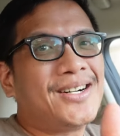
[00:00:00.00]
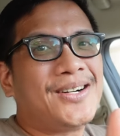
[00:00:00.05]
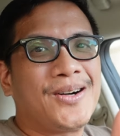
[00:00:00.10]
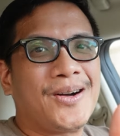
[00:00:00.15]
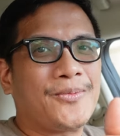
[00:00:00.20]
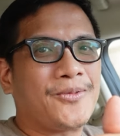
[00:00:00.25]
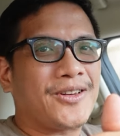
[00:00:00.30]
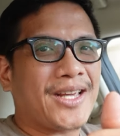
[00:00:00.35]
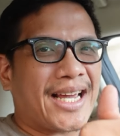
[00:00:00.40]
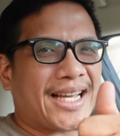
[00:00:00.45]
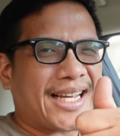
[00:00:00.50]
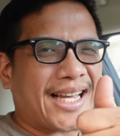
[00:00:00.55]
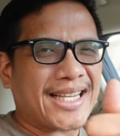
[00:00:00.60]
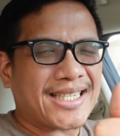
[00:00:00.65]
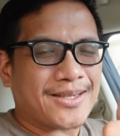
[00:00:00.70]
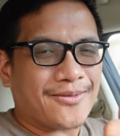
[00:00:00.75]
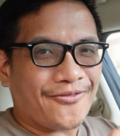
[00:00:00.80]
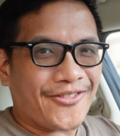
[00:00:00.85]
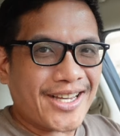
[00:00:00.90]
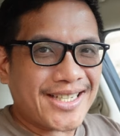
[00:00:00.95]
Hopefully I can get
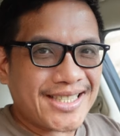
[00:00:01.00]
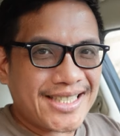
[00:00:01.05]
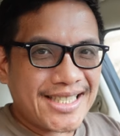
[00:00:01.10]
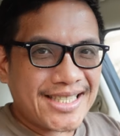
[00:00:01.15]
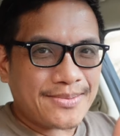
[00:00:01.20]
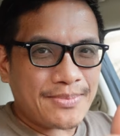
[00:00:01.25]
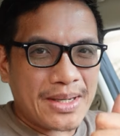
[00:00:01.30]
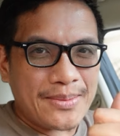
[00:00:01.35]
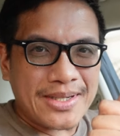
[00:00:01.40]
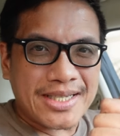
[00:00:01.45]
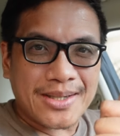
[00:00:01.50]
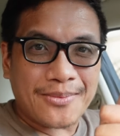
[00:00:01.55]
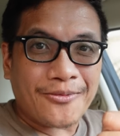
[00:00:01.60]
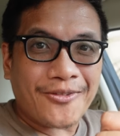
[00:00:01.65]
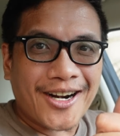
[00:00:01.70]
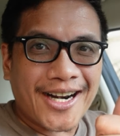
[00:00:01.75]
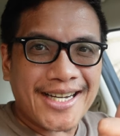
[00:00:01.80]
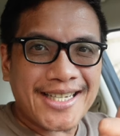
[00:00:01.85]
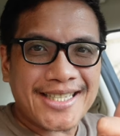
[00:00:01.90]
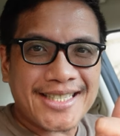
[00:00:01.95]
some veggies, maybe some
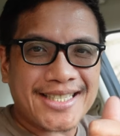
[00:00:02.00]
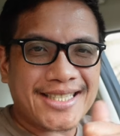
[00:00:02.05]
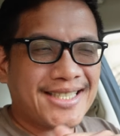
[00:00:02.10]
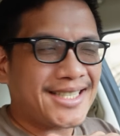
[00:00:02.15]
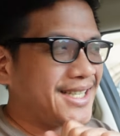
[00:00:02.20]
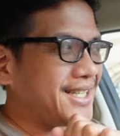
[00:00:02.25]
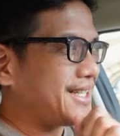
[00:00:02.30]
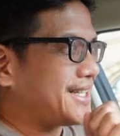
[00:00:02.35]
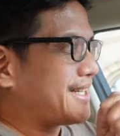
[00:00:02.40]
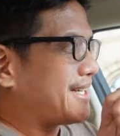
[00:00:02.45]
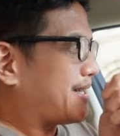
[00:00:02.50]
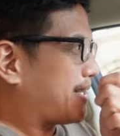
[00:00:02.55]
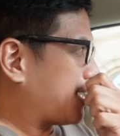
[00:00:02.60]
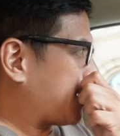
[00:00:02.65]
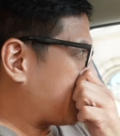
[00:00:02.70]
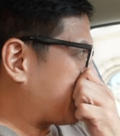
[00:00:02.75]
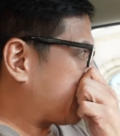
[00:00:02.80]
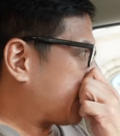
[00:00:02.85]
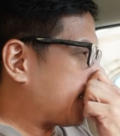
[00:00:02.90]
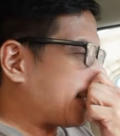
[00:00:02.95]
rice.
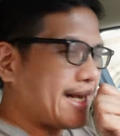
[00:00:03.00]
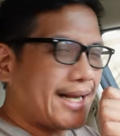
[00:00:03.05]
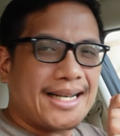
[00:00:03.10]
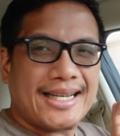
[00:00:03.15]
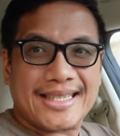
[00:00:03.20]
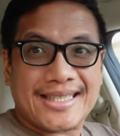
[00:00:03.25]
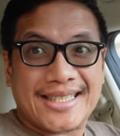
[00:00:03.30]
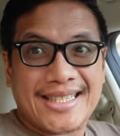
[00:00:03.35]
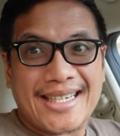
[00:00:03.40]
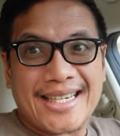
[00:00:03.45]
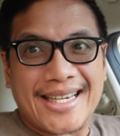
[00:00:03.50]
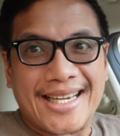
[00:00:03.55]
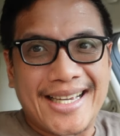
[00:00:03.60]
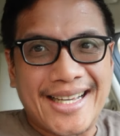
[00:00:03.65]
And uh, let's see.